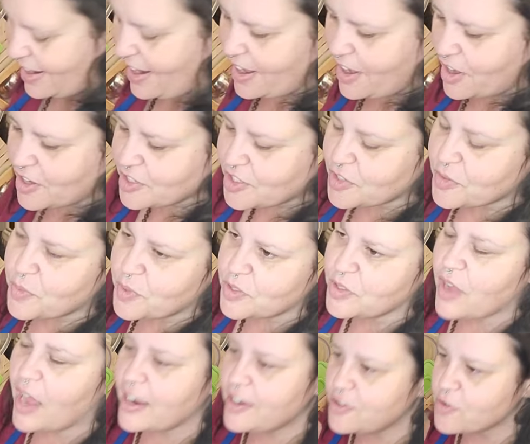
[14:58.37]
And I also
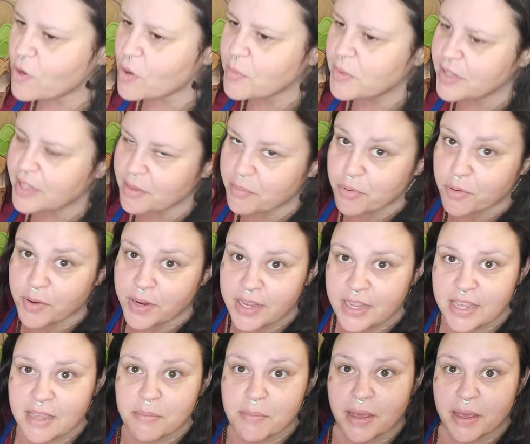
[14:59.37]
will, I normally
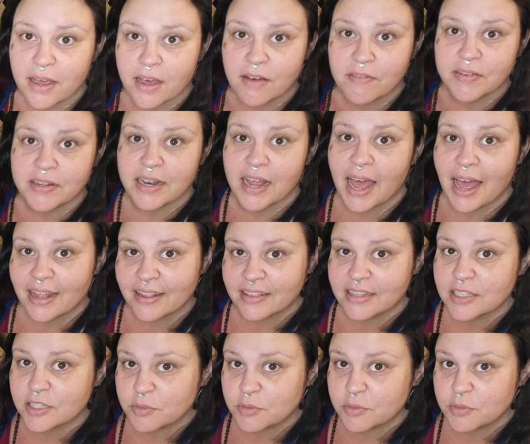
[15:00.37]
preheat my oven at